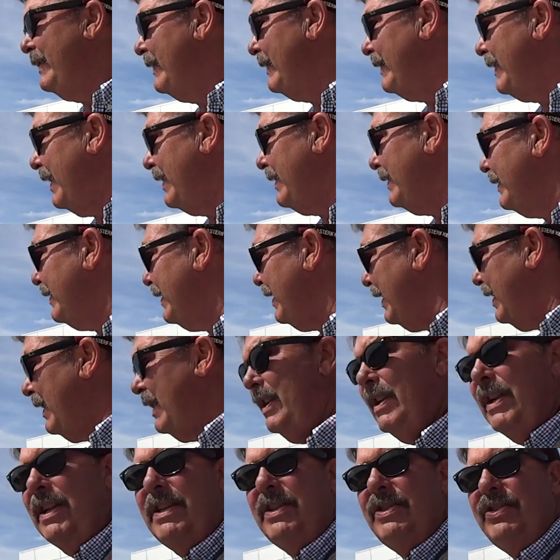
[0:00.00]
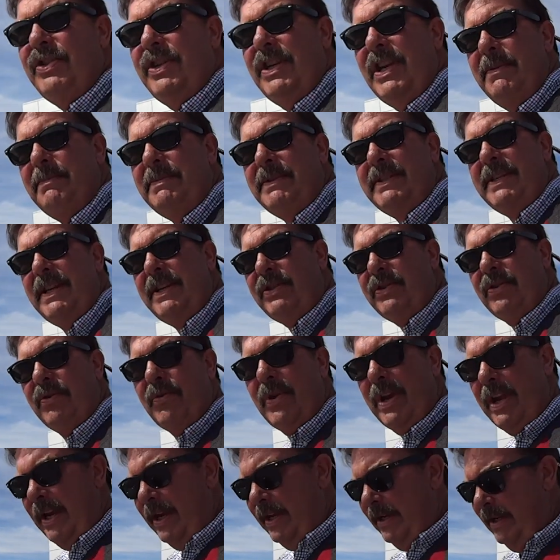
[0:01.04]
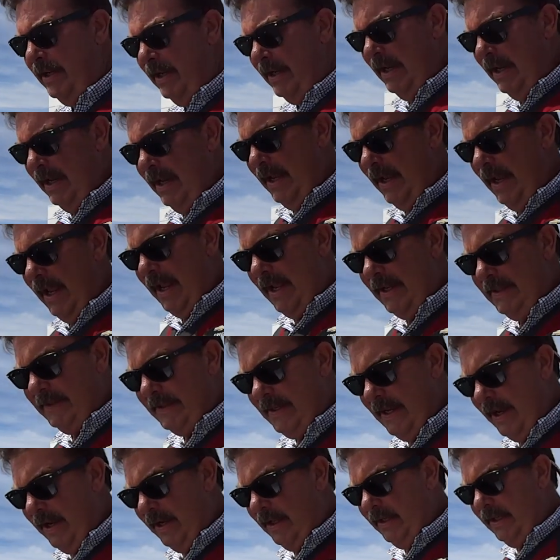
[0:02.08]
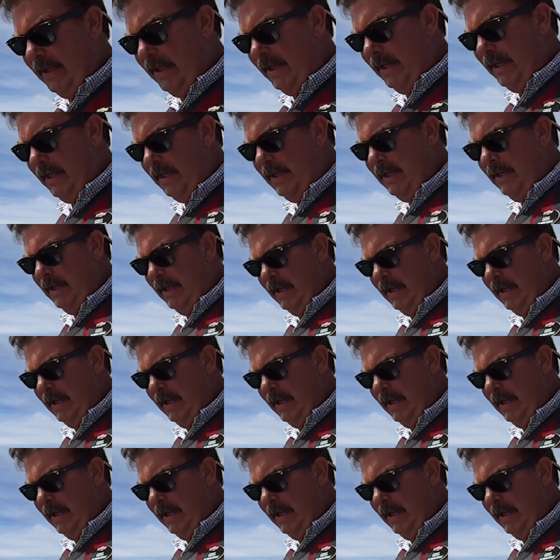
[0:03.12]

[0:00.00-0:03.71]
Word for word: sixteen G M C Terrain S L E.